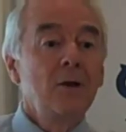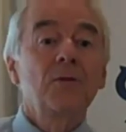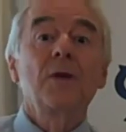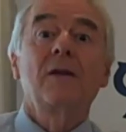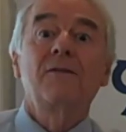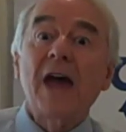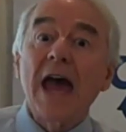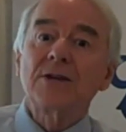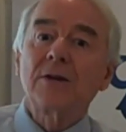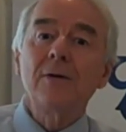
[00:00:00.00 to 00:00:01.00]
you think
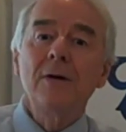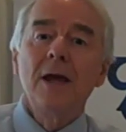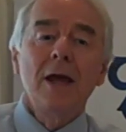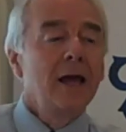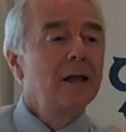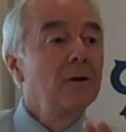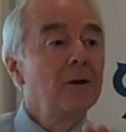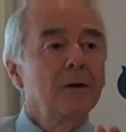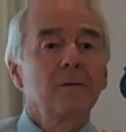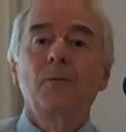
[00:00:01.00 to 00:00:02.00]
faster, and
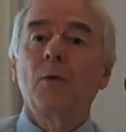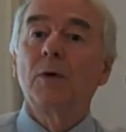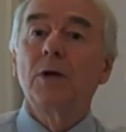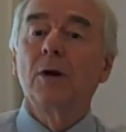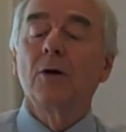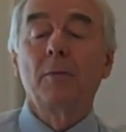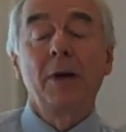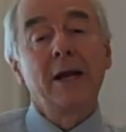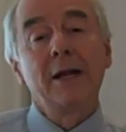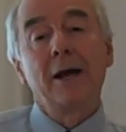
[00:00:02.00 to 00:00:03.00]
look, when you go to
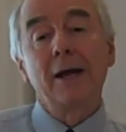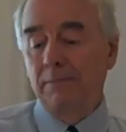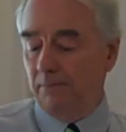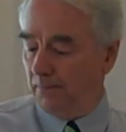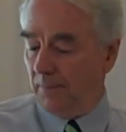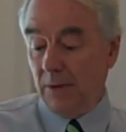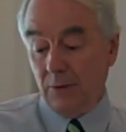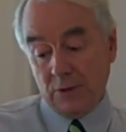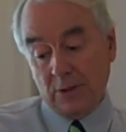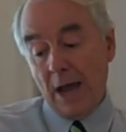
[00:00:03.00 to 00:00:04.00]
bed at night,
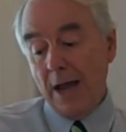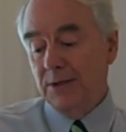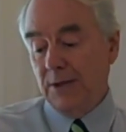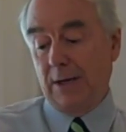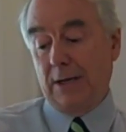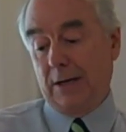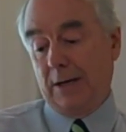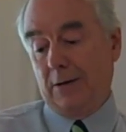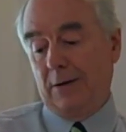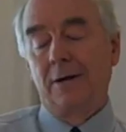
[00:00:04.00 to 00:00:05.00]
there's glycine
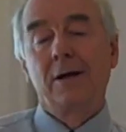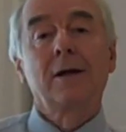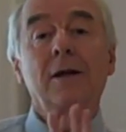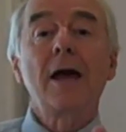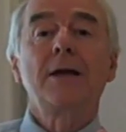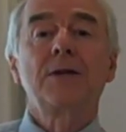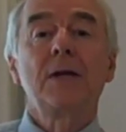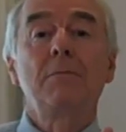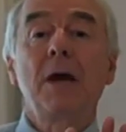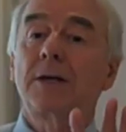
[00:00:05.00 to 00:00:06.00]
in here.
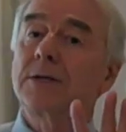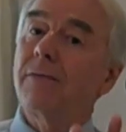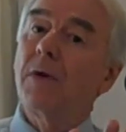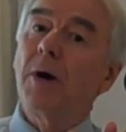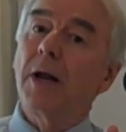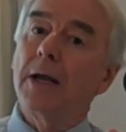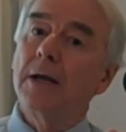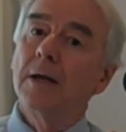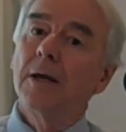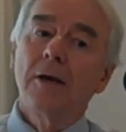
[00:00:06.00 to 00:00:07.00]
Glycine makes
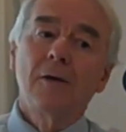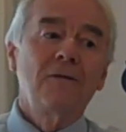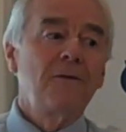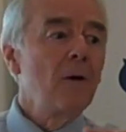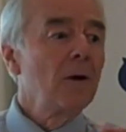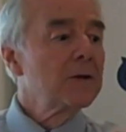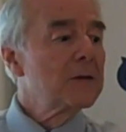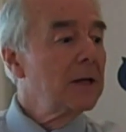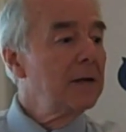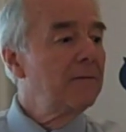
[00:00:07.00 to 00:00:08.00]
everybody fall
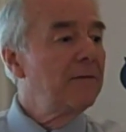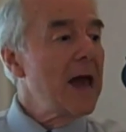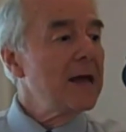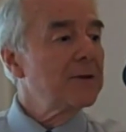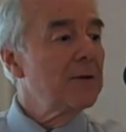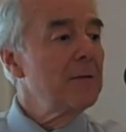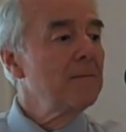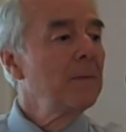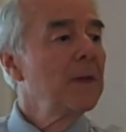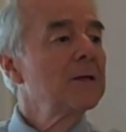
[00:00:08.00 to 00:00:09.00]
asleep
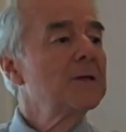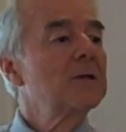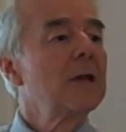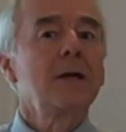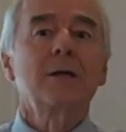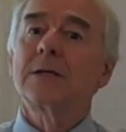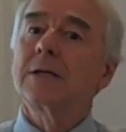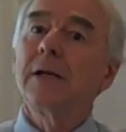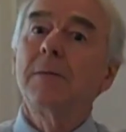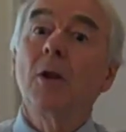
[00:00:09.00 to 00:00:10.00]
faster, stay
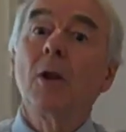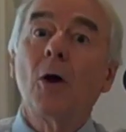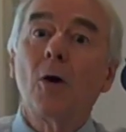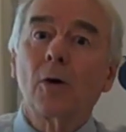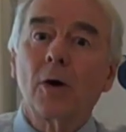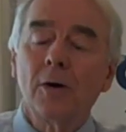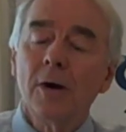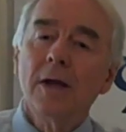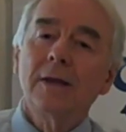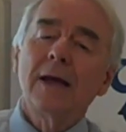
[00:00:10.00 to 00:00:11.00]
asleep
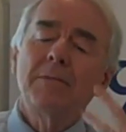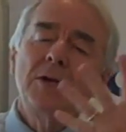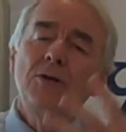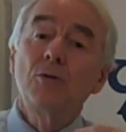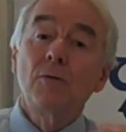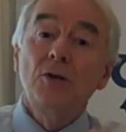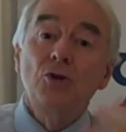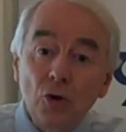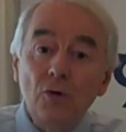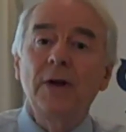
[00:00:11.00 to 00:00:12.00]
longer. That means you
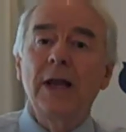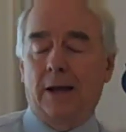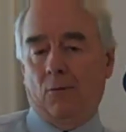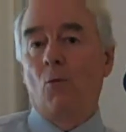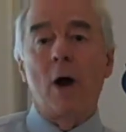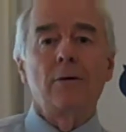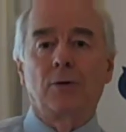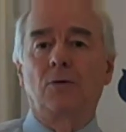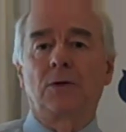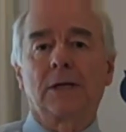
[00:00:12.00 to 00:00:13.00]
rejuvenate
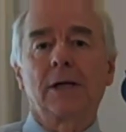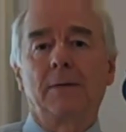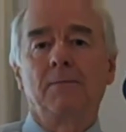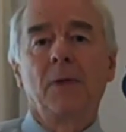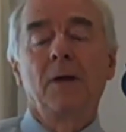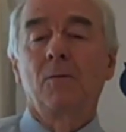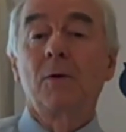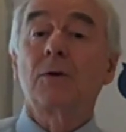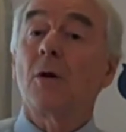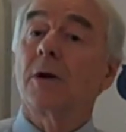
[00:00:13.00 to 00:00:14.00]
while you sleep.
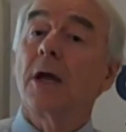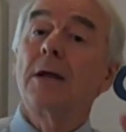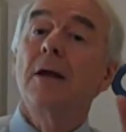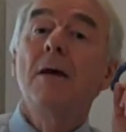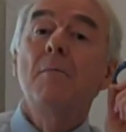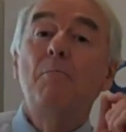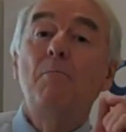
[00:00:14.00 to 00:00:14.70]
We're talking